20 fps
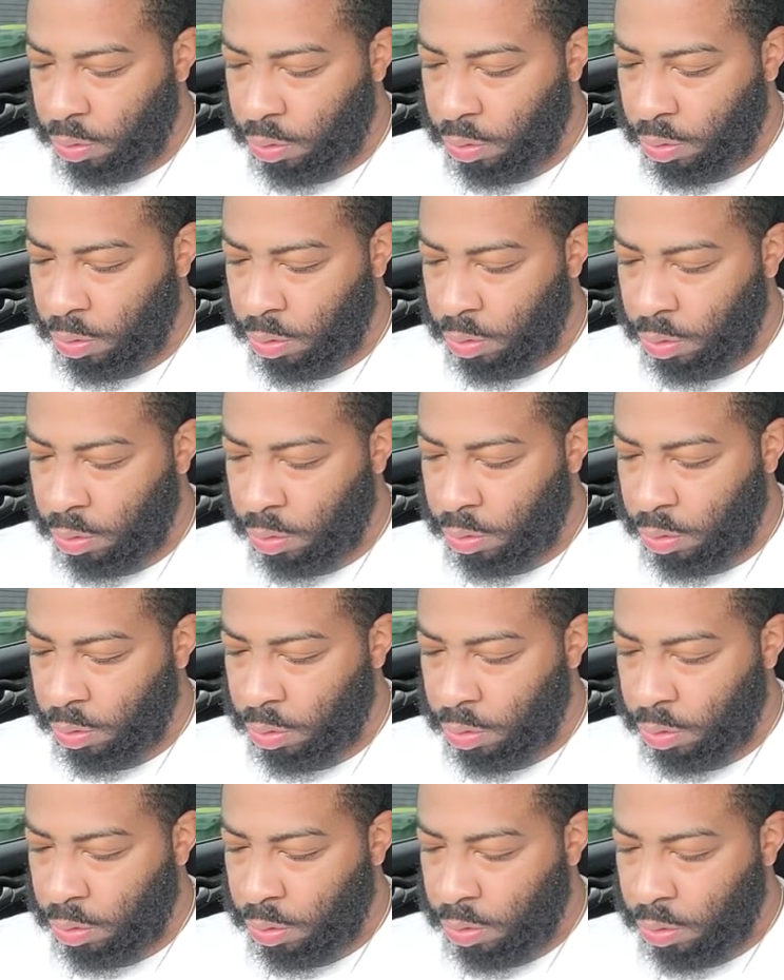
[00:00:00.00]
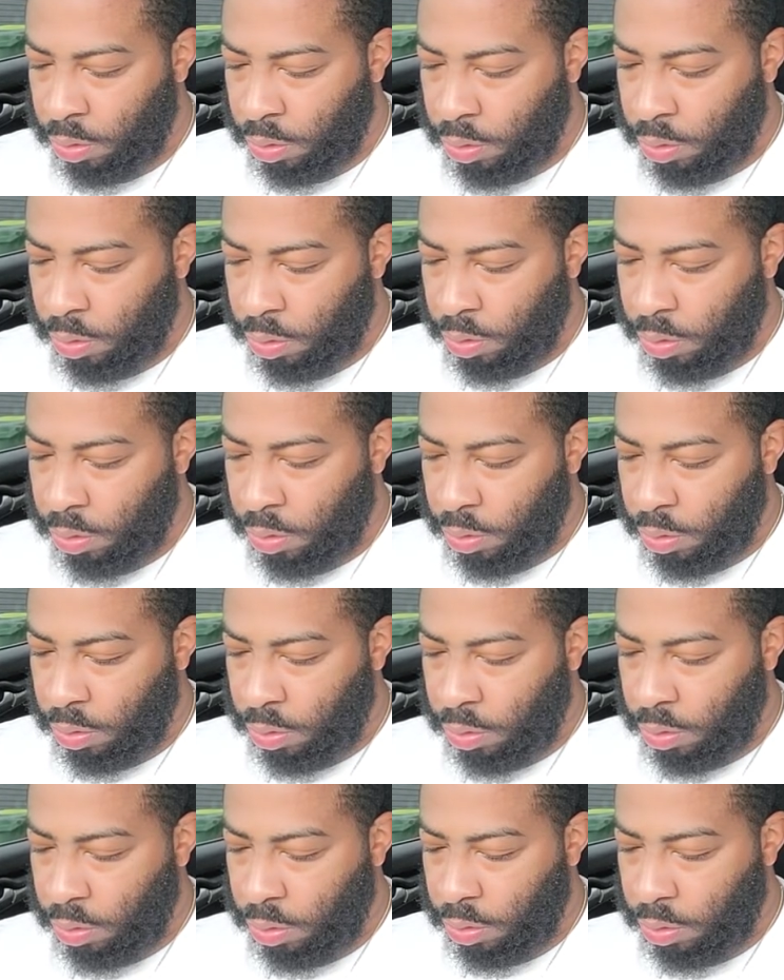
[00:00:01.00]

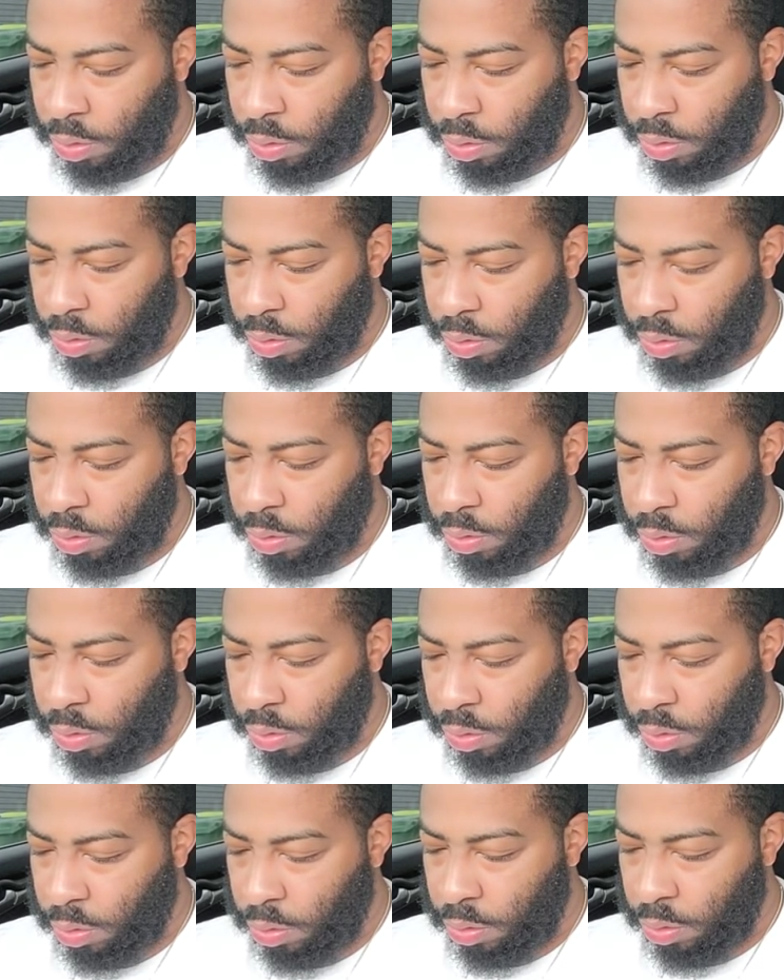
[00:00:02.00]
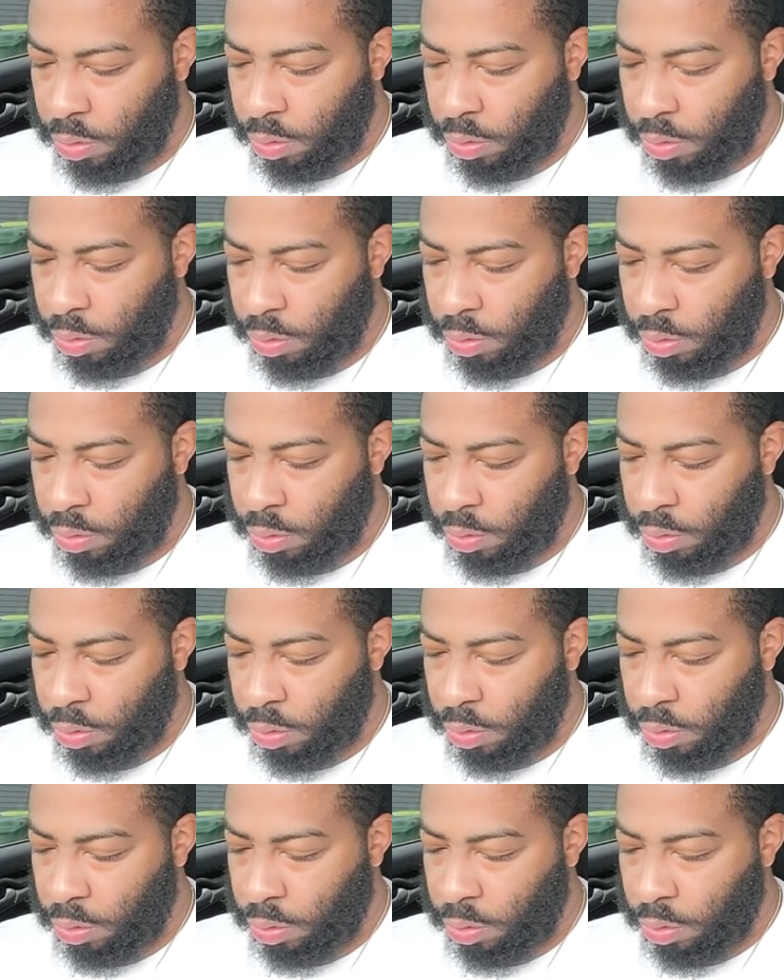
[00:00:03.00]

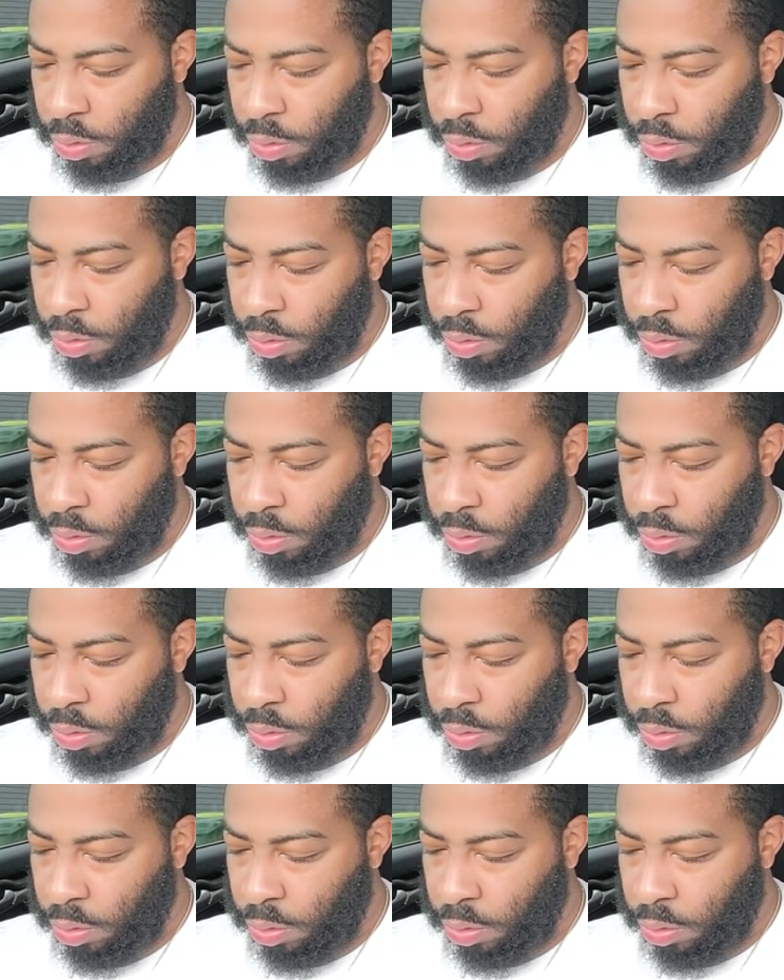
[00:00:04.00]
(no one is talking)